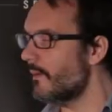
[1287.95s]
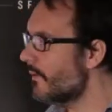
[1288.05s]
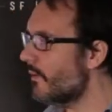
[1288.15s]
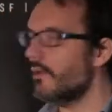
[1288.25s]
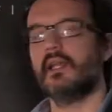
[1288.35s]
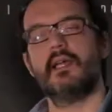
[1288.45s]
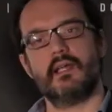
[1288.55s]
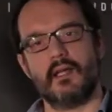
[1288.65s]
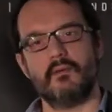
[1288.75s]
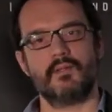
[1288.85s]
Not
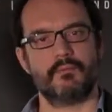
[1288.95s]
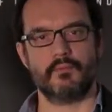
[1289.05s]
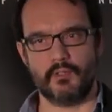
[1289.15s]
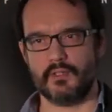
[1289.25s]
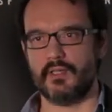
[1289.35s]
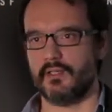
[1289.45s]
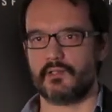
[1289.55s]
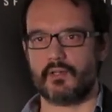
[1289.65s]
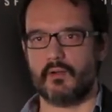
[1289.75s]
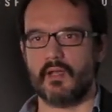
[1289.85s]
like I was good at it
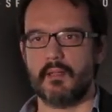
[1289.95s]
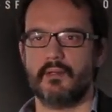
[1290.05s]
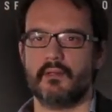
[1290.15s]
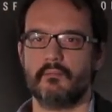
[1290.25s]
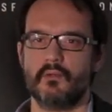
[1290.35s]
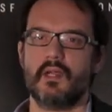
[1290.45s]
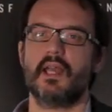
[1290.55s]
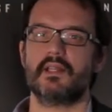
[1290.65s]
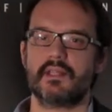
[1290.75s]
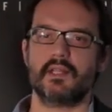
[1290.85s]
straight away, but more I
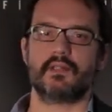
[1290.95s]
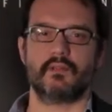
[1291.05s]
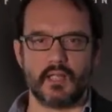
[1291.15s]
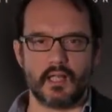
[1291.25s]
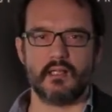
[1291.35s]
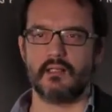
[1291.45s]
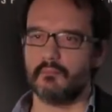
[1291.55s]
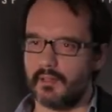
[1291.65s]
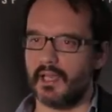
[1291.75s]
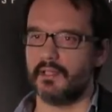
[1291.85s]
had a sense of color
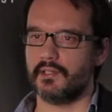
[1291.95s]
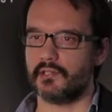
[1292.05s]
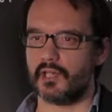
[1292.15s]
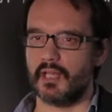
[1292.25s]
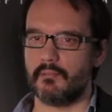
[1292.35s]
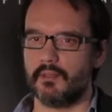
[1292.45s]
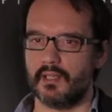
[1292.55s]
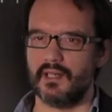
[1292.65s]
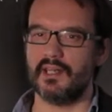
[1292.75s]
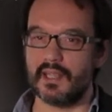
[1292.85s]
and pattern and shape,
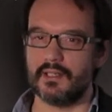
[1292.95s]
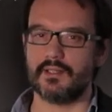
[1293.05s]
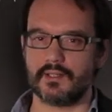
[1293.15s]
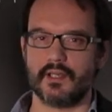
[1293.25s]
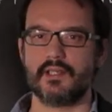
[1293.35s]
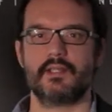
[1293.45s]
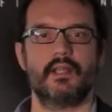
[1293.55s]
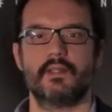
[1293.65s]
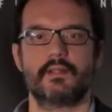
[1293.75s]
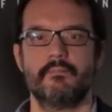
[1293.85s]
an innate design
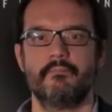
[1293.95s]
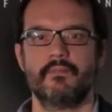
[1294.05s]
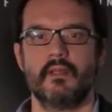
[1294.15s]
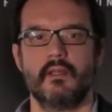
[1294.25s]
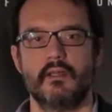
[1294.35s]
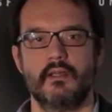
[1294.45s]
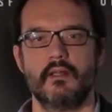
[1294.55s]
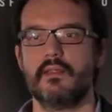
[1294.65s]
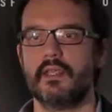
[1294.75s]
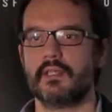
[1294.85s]
sense. And
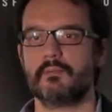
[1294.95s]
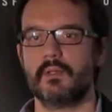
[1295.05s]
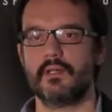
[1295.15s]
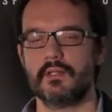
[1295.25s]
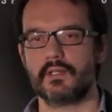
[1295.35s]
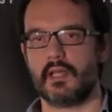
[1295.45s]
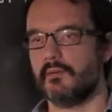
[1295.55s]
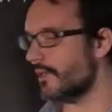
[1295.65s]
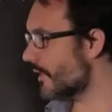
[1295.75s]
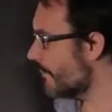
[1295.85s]
I think it's because I
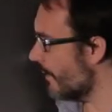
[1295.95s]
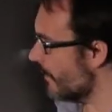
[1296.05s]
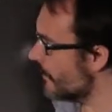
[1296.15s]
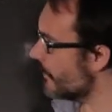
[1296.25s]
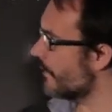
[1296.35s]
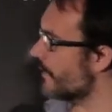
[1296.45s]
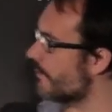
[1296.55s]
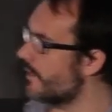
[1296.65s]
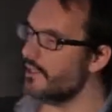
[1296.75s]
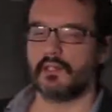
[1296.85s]
was exposed to all this
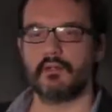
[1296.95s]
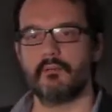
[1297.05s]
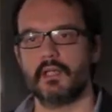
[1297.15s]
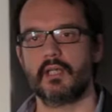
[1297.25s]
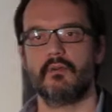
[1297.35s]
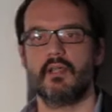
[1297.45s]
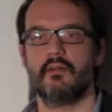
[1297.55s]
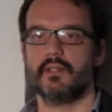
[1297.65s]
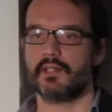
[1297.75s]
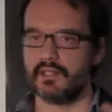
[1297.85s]
media in my
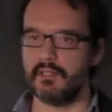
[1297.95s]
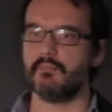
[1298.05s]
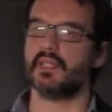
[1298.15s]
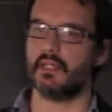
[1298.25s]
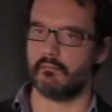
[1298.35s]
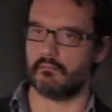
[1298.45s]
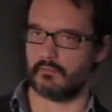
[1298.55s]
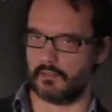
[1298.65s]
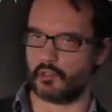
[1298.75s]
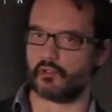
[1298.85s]
career. It seeped in,
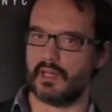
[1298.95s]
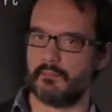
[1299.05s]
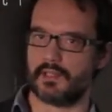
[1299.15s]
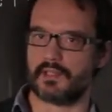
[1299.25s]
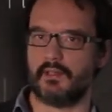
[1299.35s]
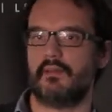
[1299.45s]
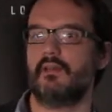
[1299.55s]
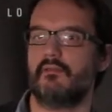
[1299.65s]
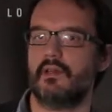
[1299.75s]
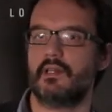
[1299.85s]
you know, trained myself
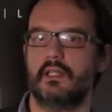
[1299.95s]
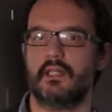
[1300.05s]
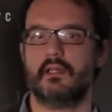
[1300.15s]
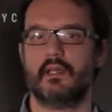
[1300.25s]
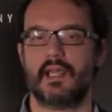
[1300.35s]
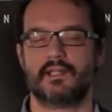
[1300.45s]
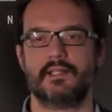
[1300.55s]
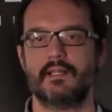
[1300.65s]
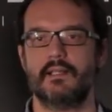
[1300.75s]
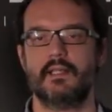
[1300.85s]
inadvertently,
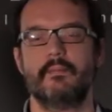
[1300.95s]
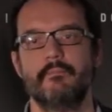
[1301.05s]
accidentally.